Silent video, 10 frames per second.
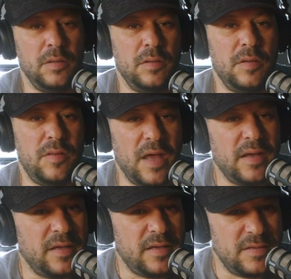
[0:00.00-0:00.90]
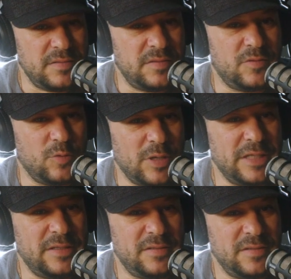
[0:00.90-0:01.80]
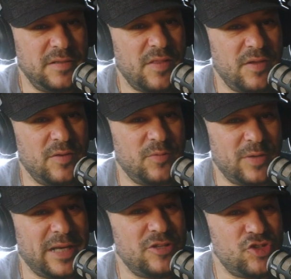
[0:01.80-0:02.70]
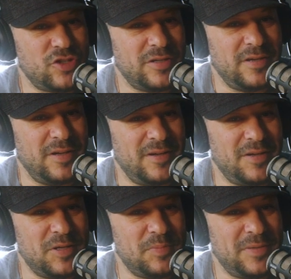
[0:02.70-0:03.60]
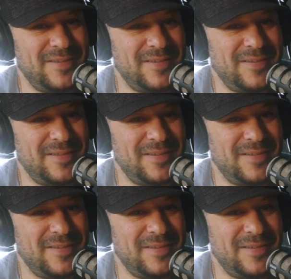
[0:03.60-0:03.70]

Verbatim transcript: That is quite the ranch Um,